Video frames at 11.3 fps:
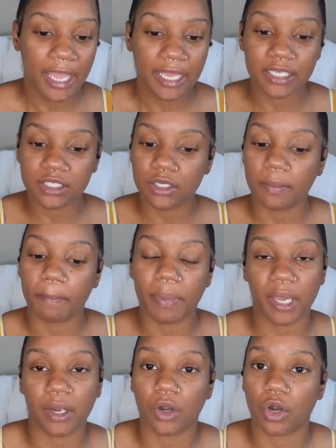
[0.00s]
is a
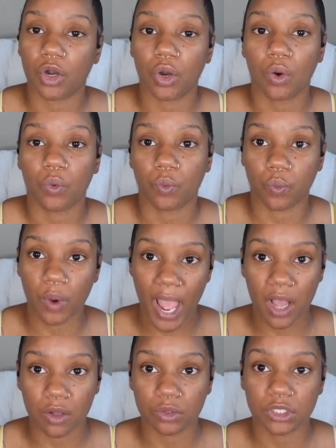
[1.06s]
better
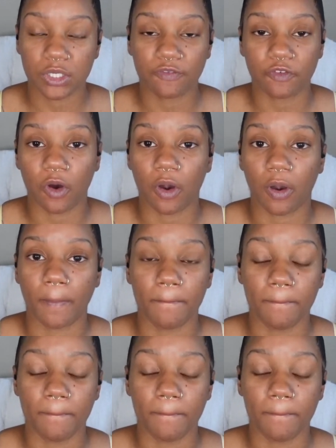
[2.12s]
route for